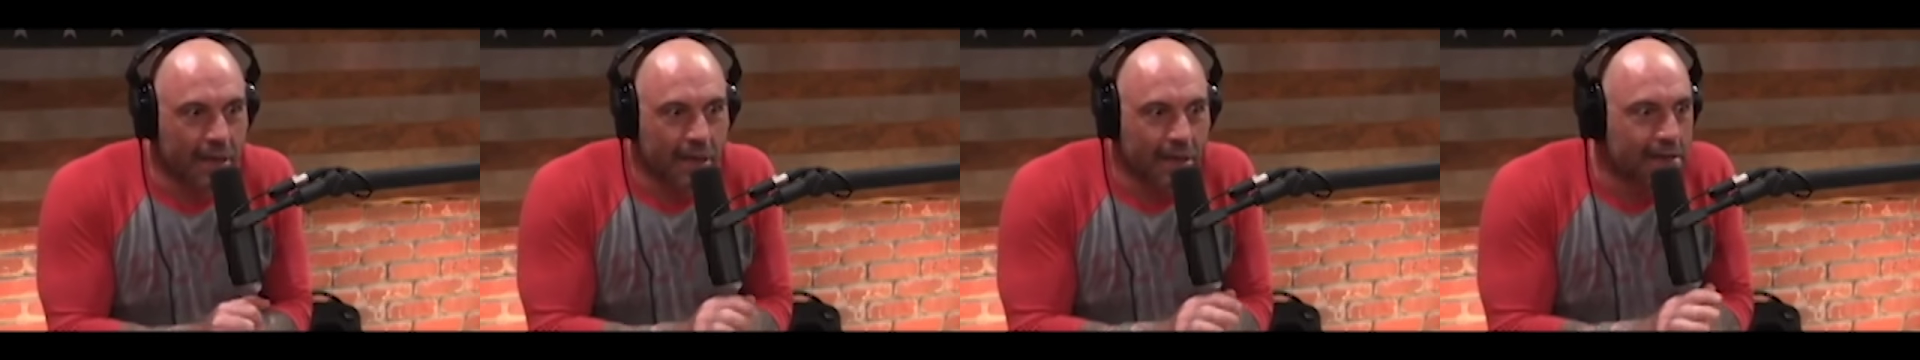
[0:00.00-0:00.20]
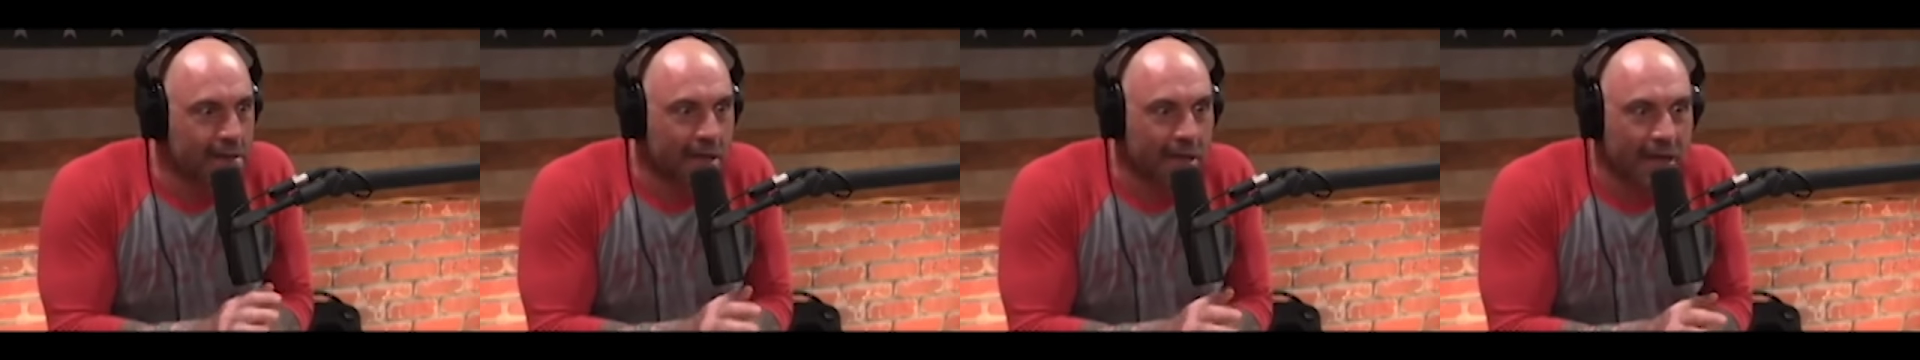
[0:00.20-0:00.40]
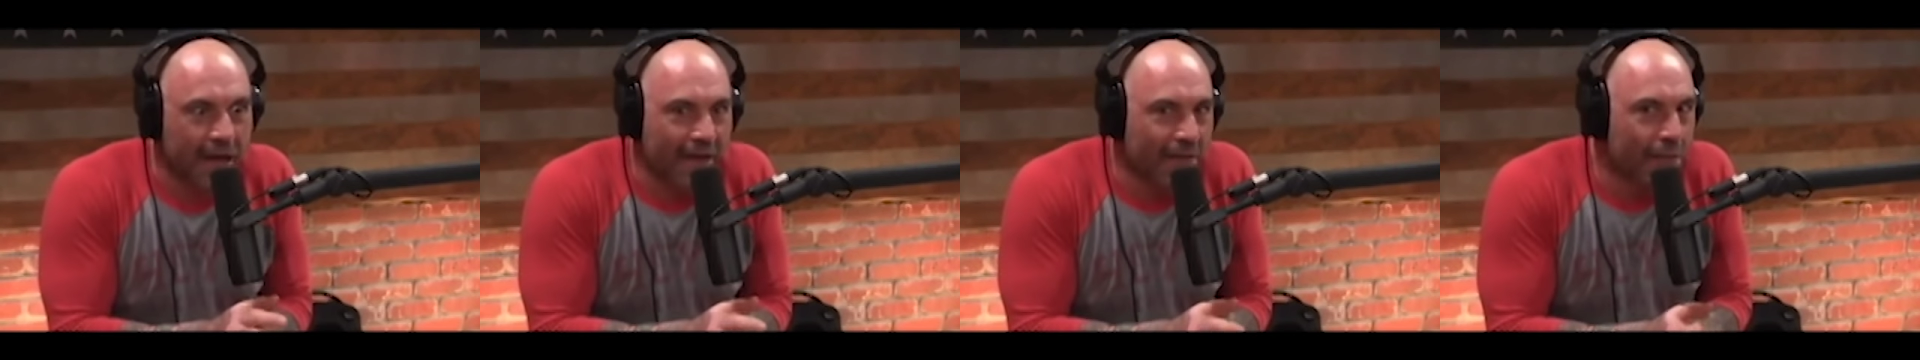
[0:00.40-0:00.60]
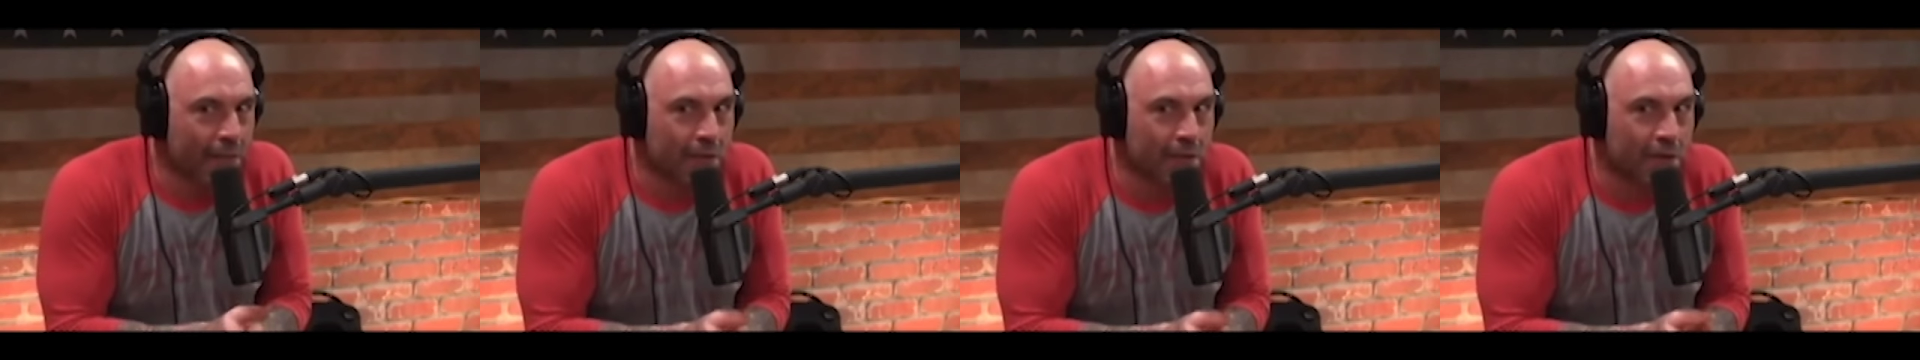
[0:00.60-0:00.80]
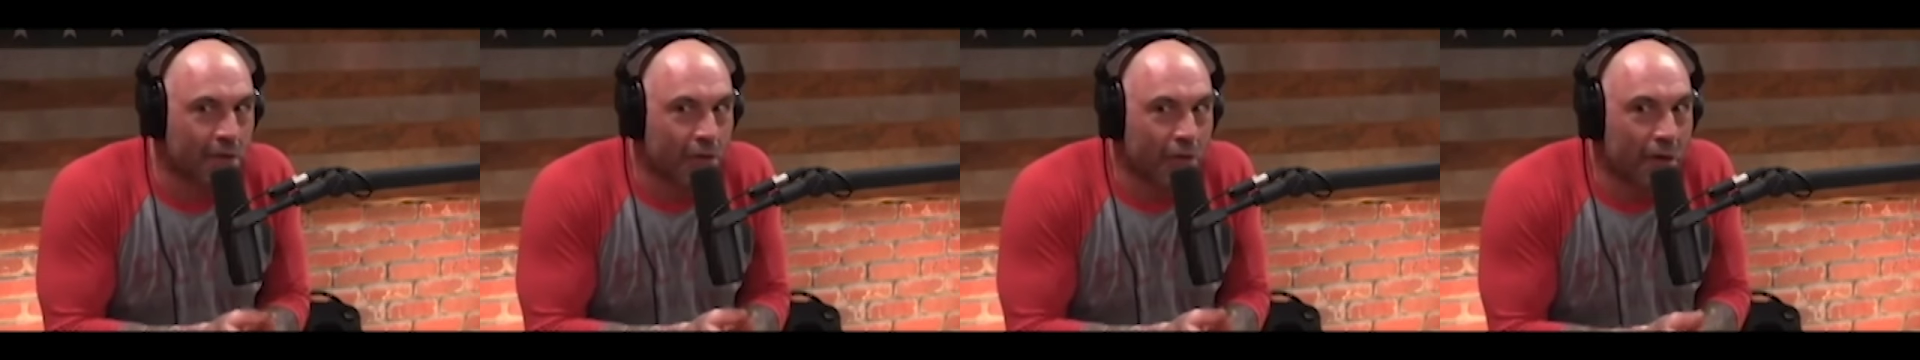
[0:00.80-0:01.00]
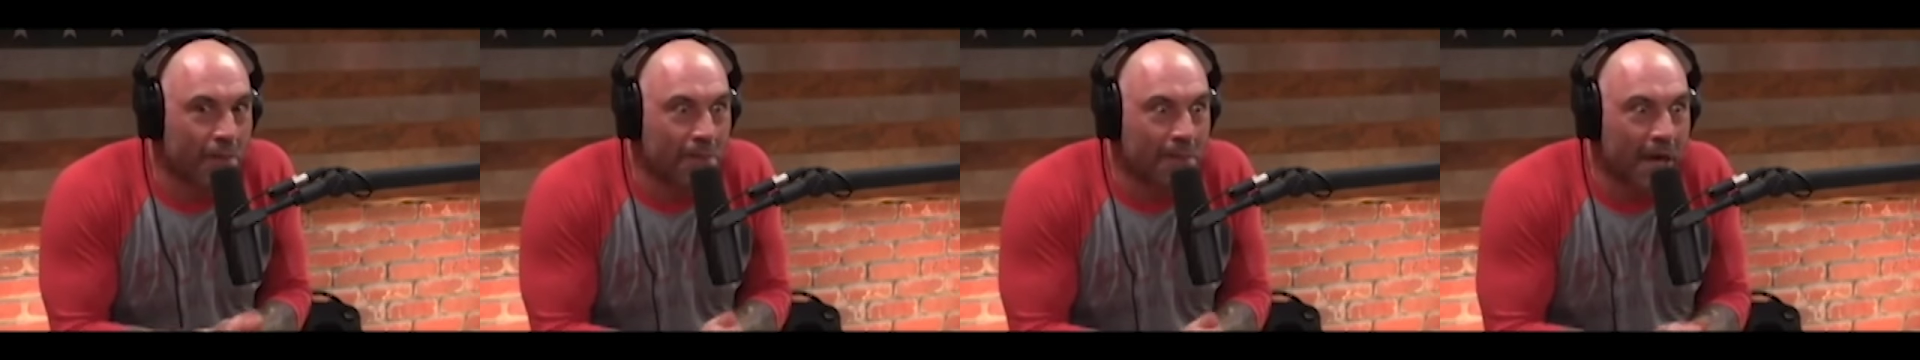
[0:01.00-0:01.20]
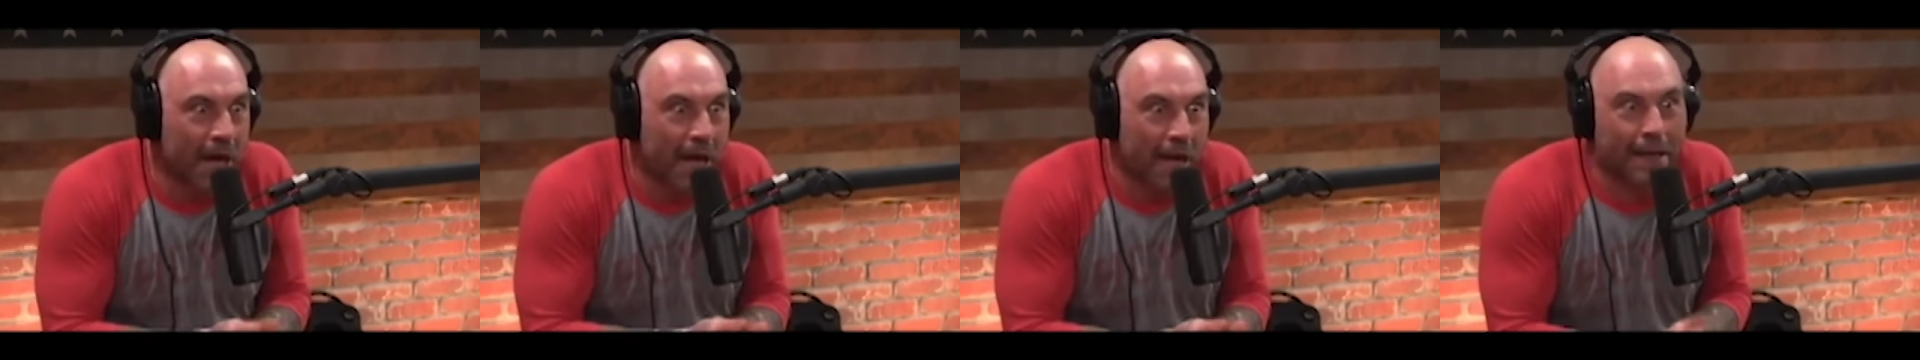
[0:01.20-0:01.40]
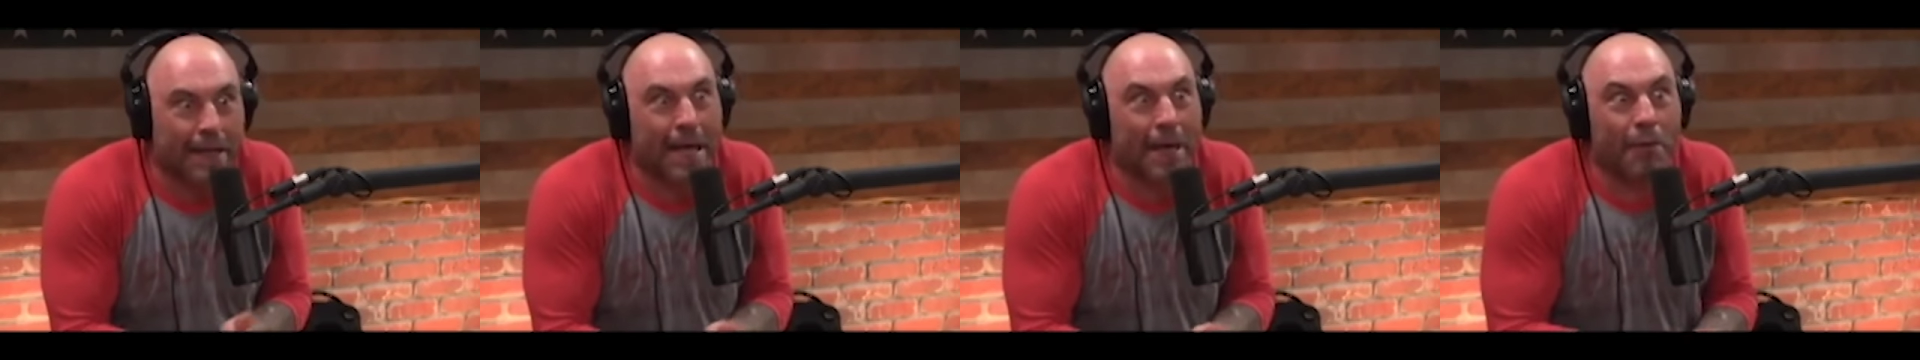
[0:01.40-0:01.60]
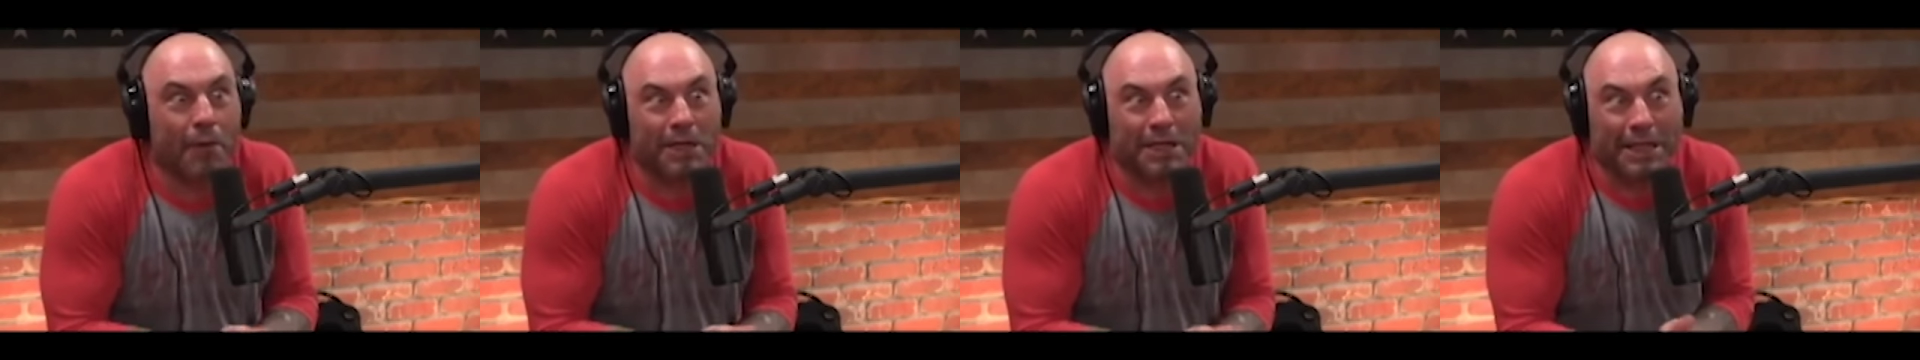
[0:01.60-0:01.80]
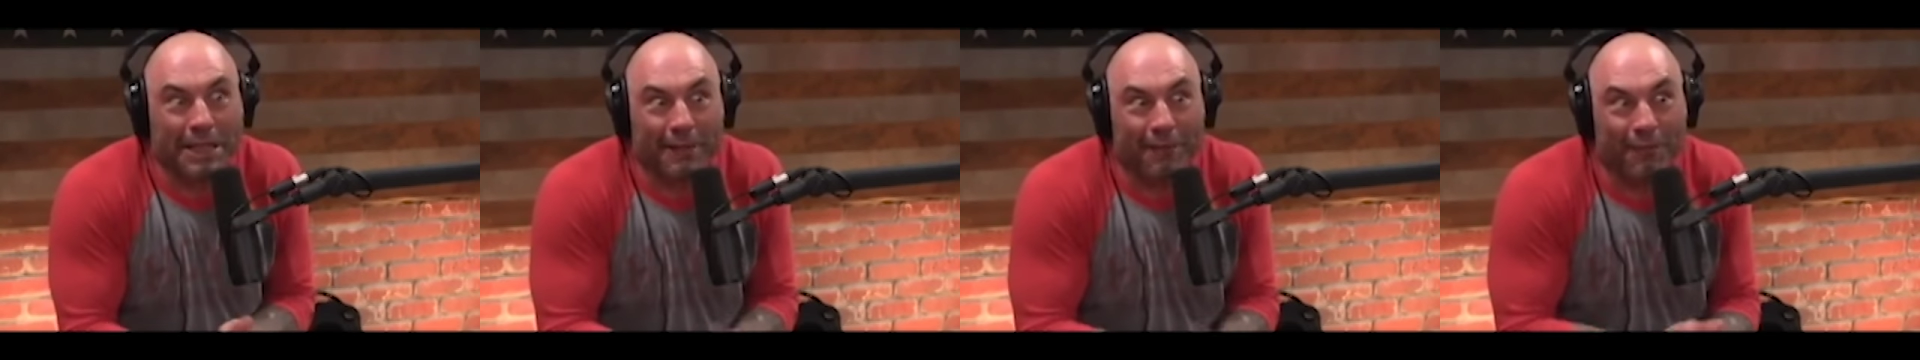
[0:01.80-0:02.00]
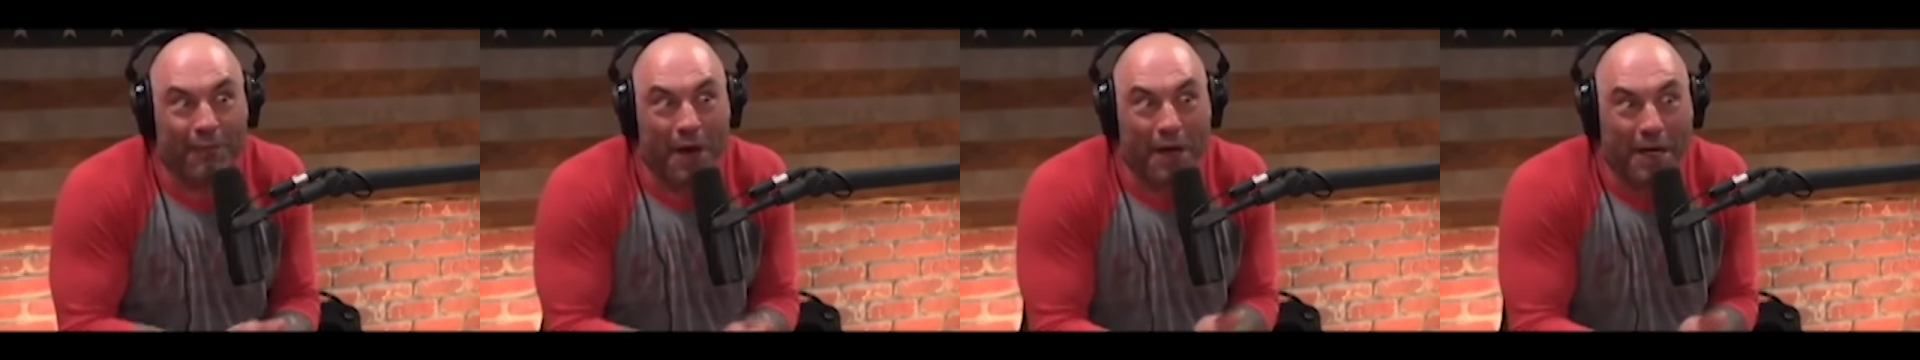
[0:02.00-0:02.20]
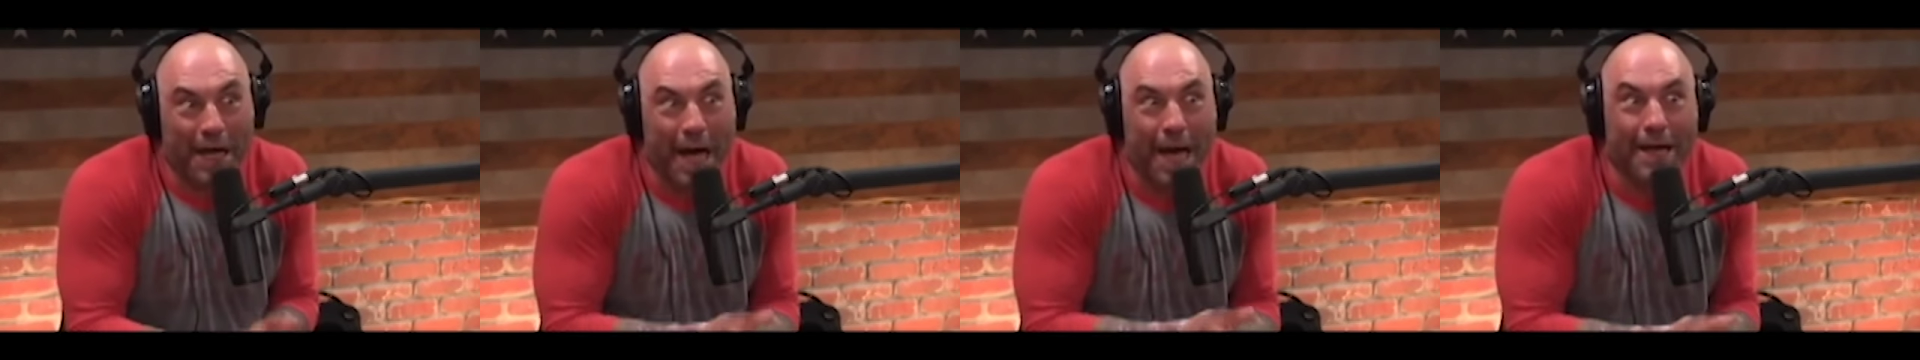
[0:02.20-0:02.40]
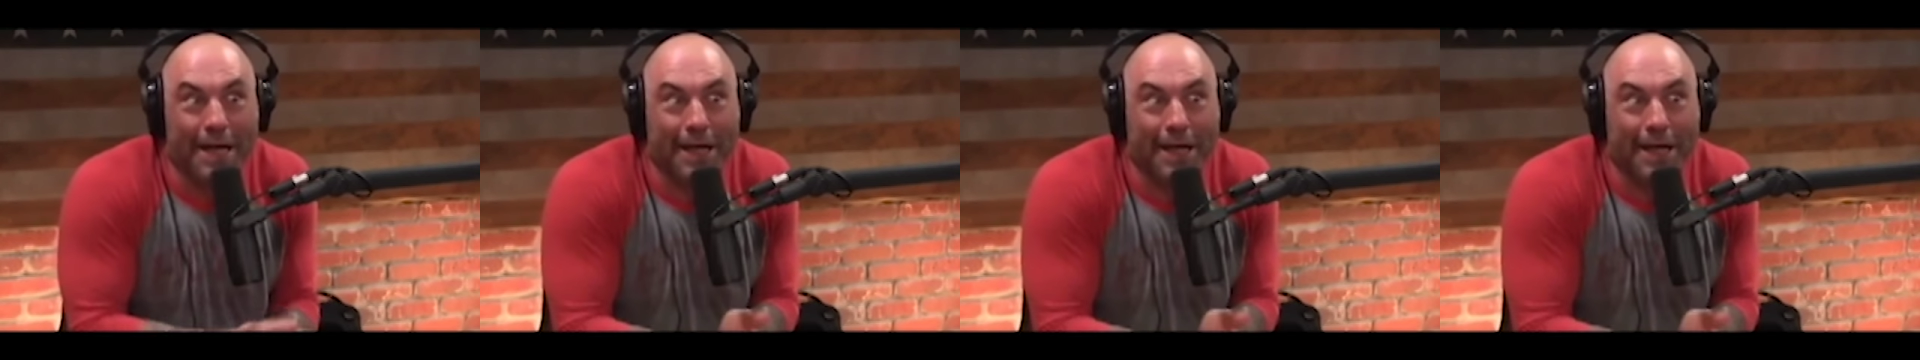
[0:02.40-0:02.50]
it's like everyone's creeped out. I can't wait to get the fuck out